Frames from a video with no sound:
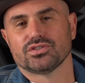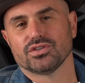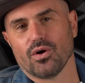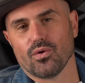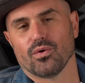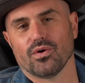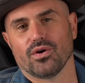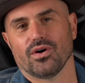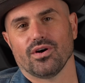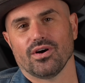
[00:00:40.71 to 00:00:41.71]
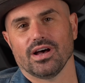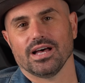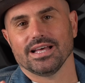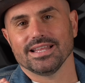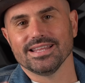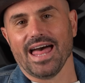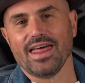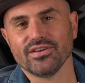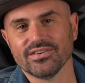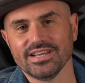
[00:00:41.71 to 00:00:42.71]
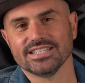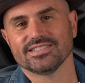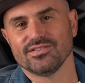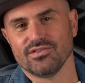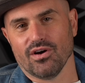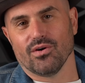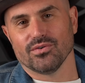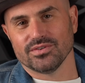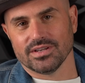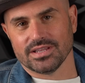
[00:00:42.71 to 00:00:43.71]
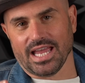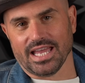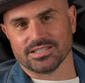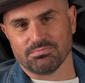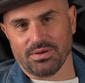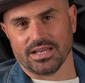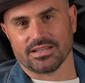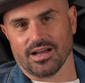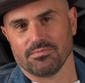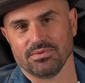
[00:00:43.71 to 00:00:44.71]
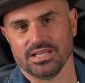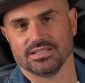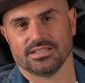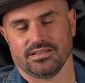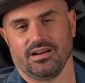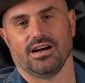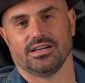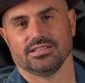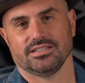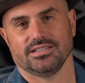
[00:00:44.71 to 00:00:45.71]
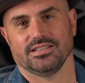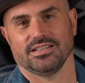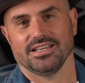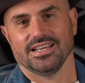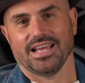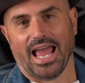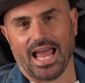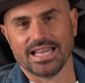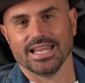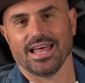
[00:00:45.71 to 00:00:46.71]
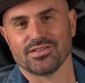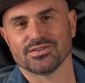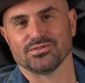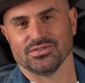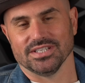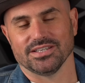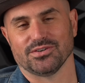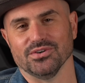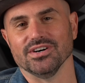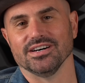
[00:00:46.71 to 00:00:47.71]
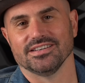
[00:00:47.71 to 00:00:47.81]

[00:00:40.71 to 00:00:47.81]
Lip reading: So leather is a note that gets picked up in cigars, and leather's really cool.